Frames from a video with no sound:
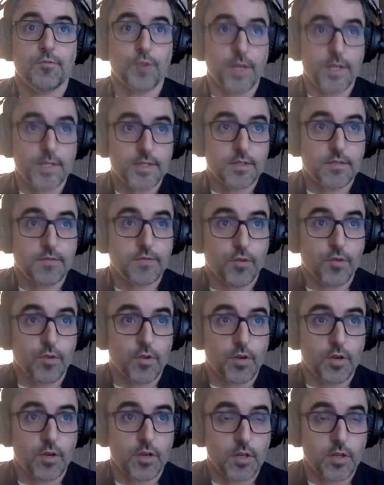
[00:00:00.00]
risk
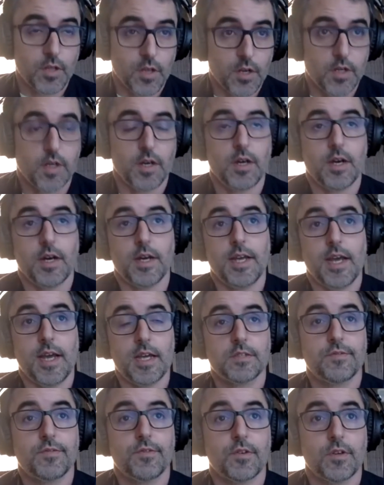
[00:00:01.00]
for Klarna, I
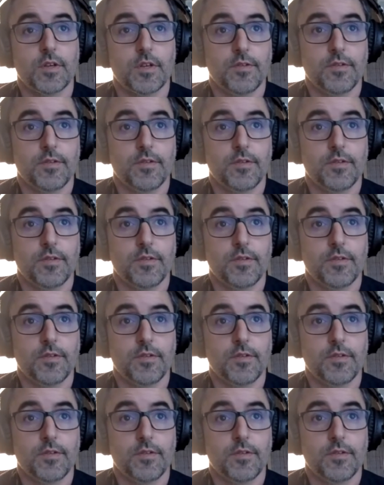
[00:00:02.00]
asked for